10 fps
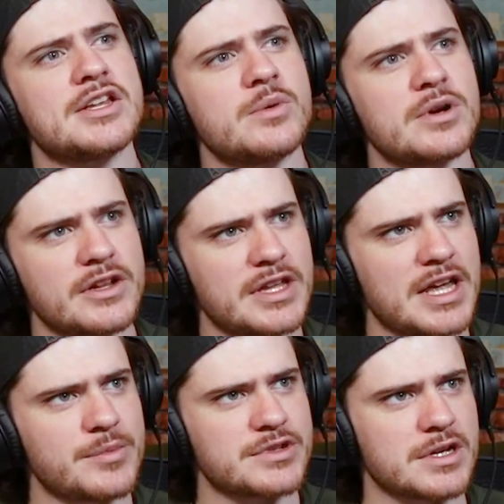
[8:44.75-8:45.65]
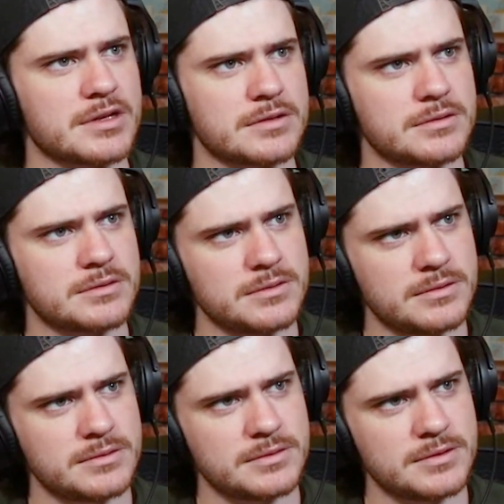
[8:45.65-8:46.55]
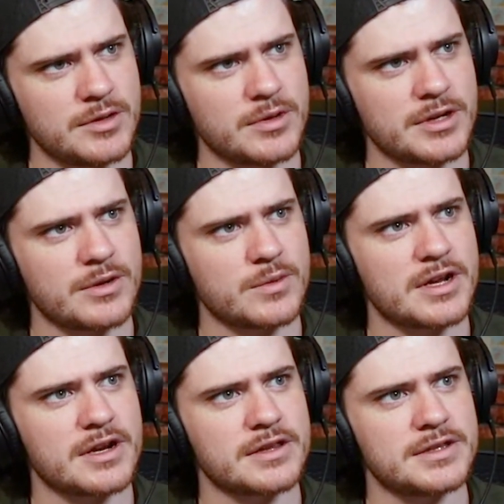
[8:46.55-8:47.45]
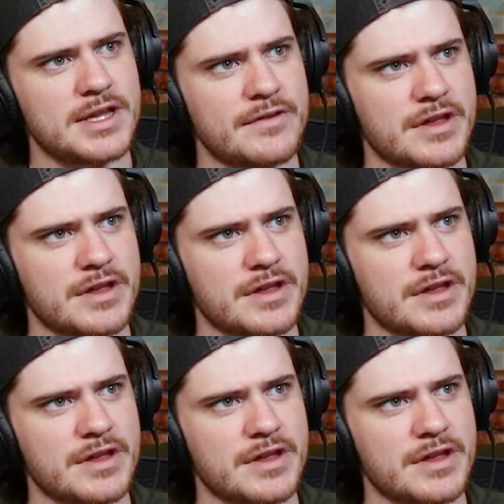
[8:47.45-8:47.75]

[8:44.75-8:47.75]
You weren't on the episode. You were not on the live, I